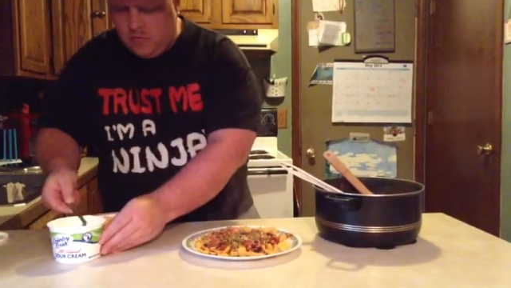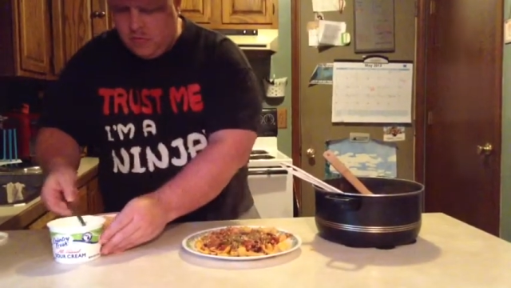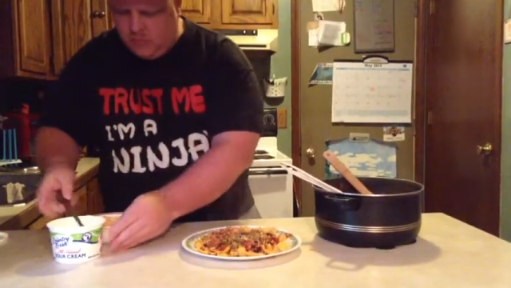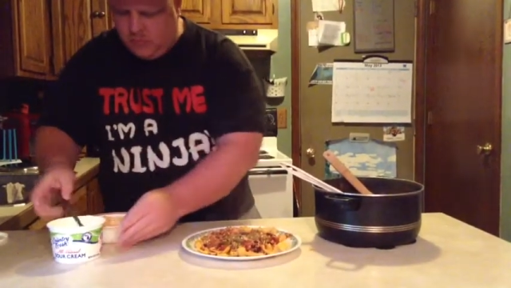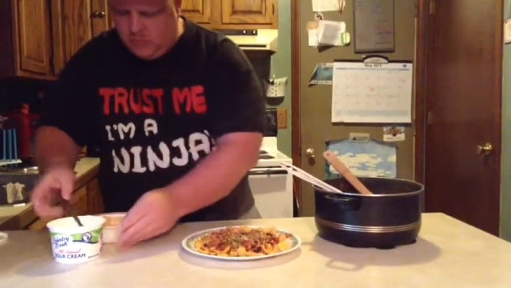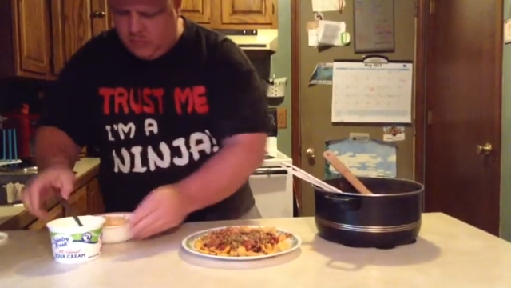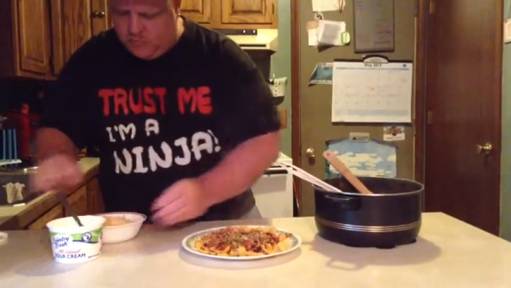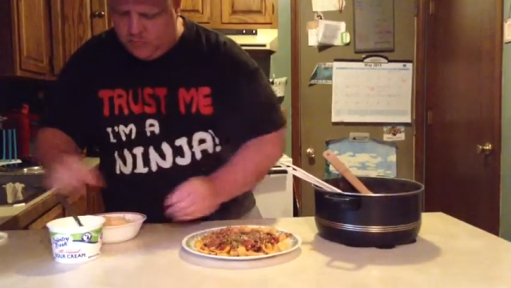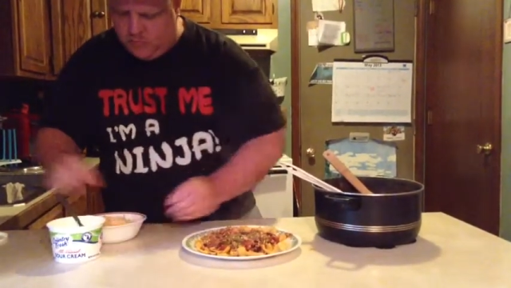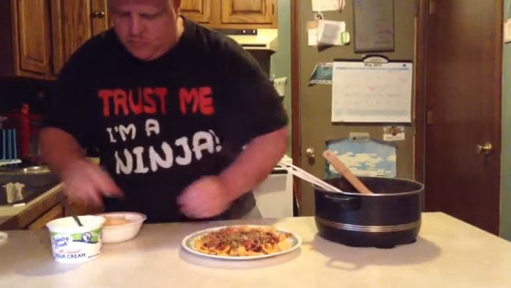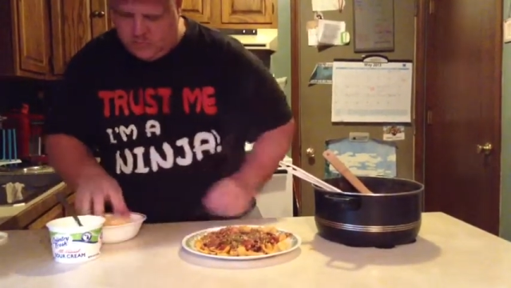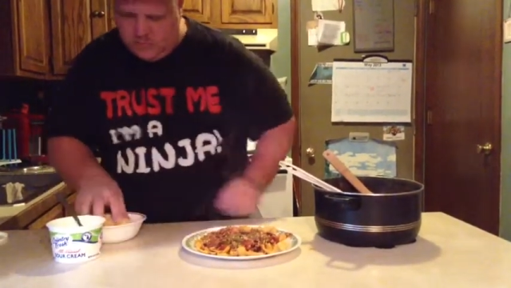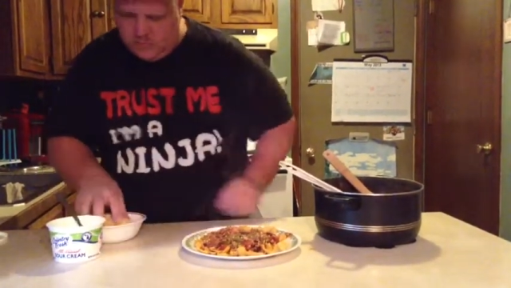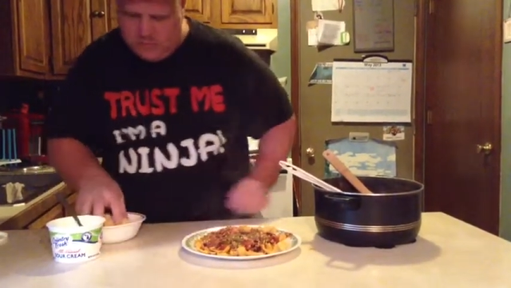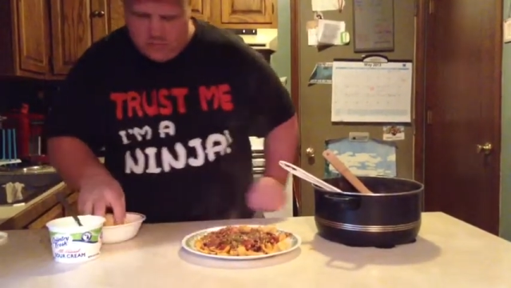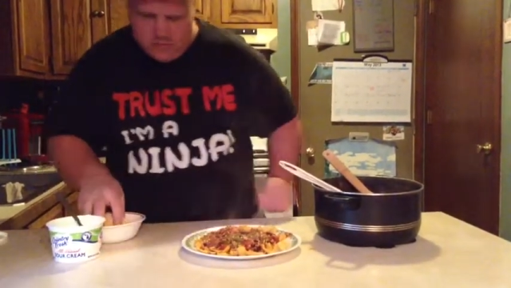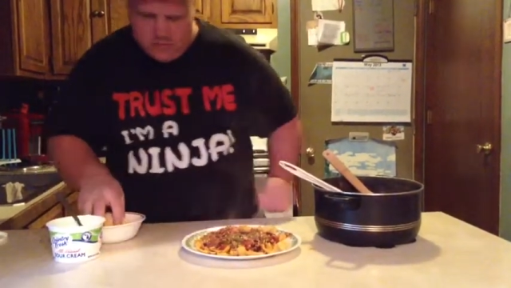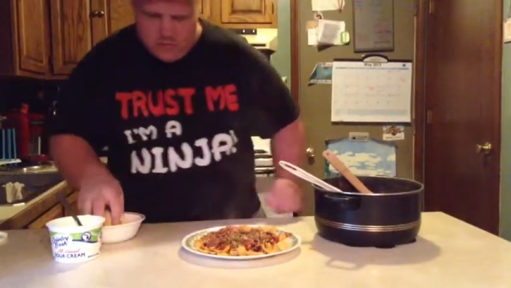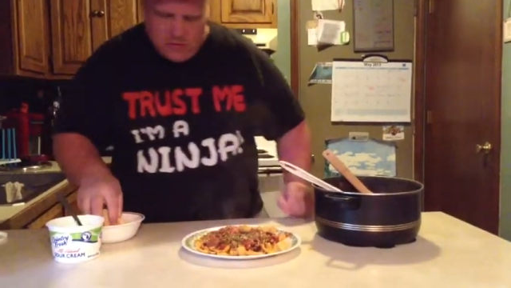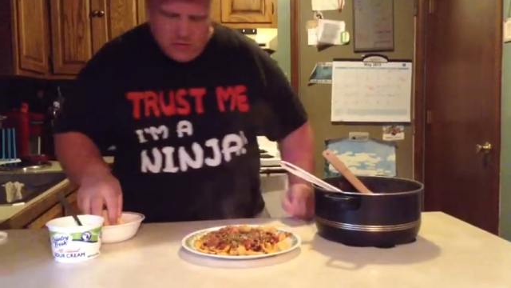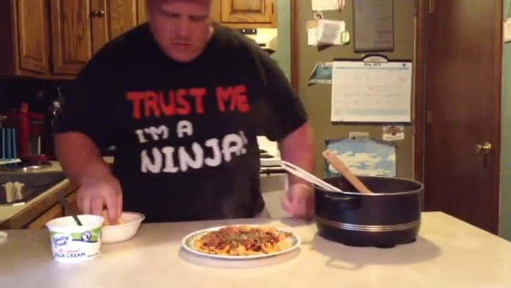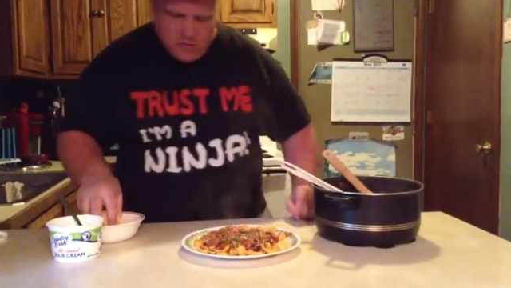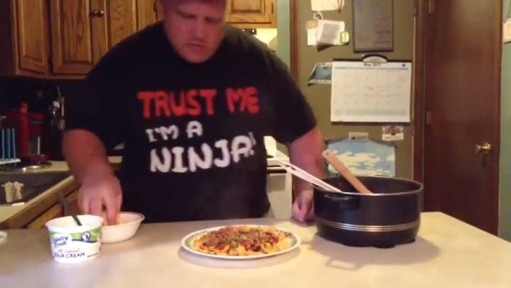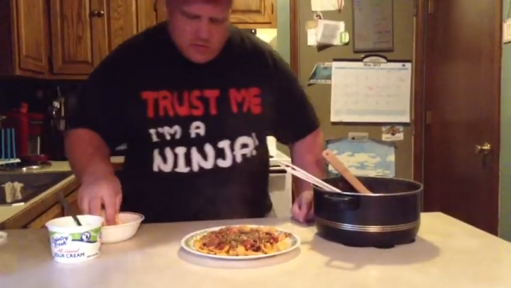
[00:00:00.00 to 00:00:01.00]
Oh,
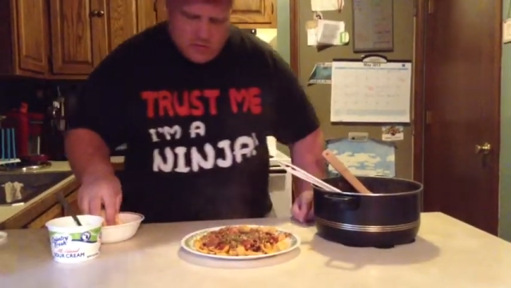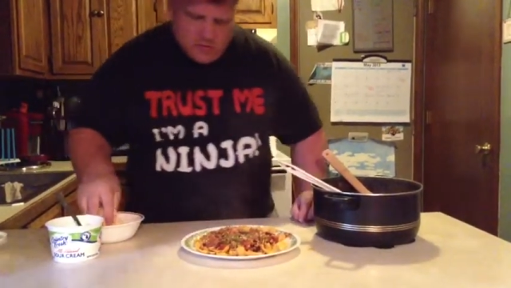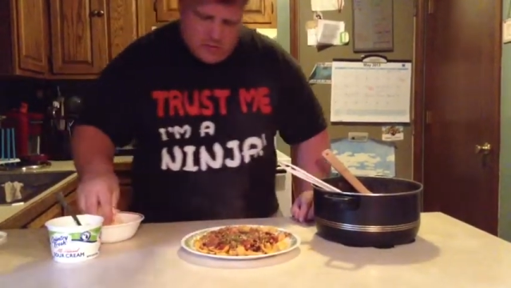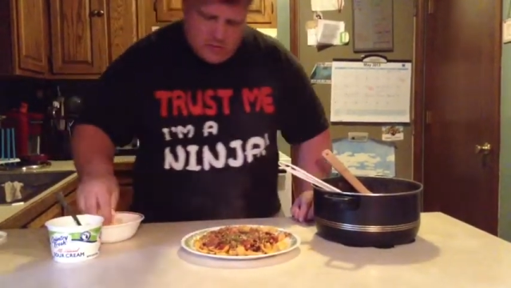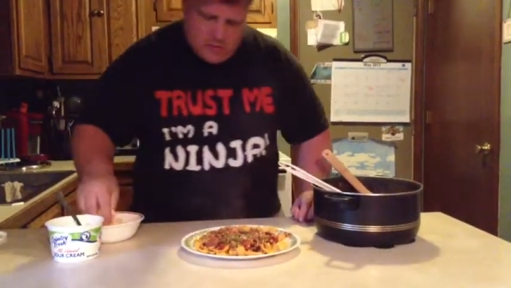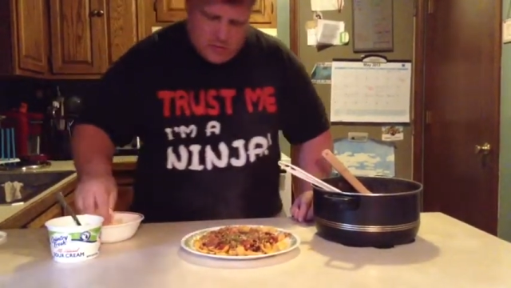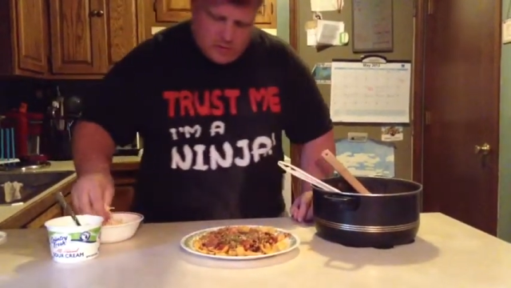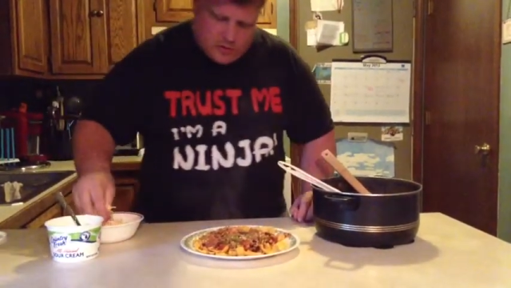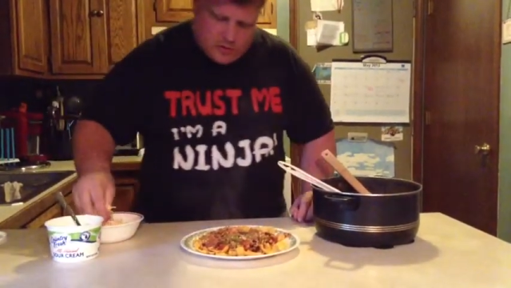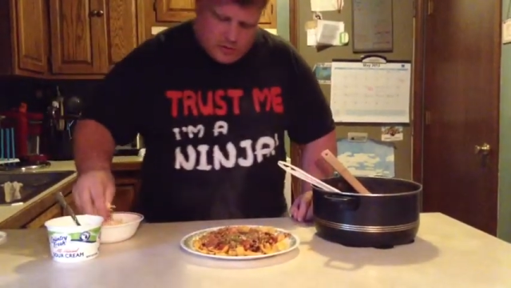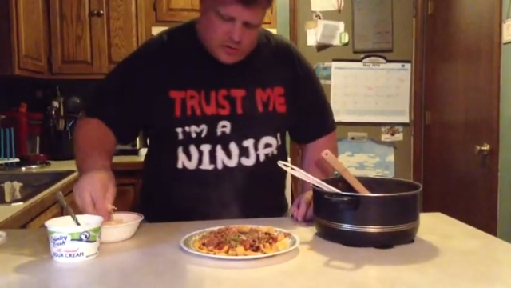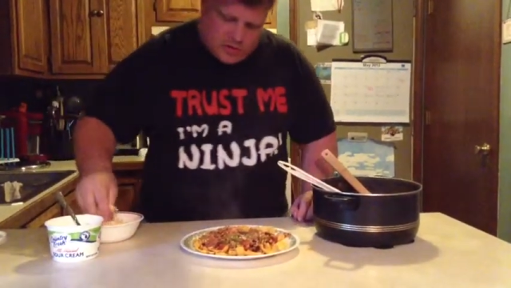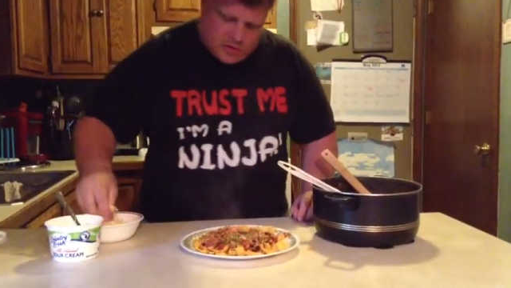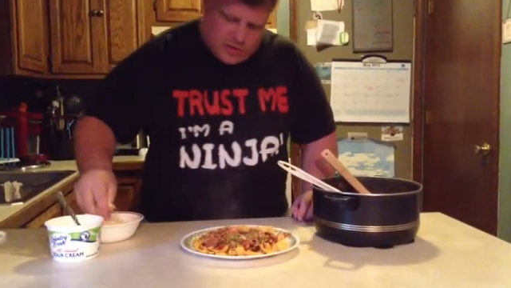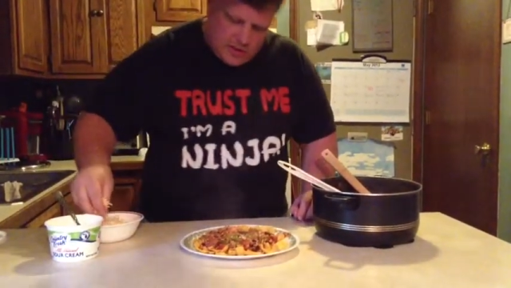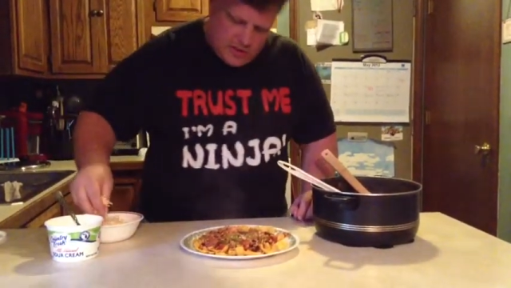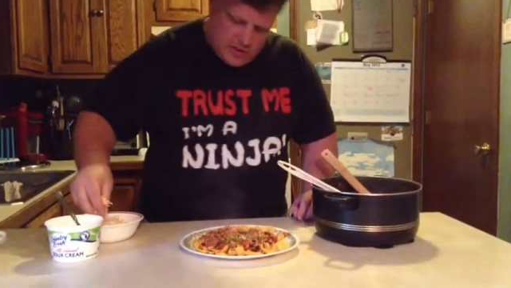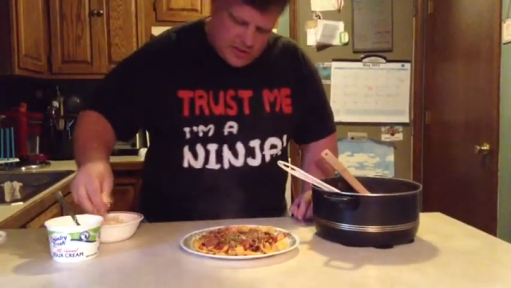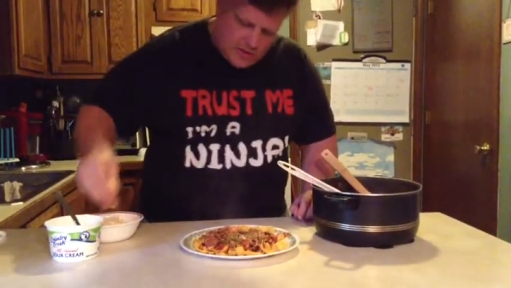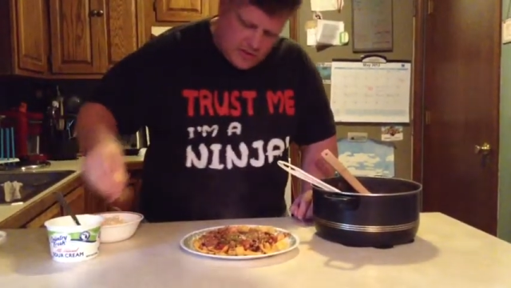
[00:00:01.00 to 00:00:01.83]
little cheese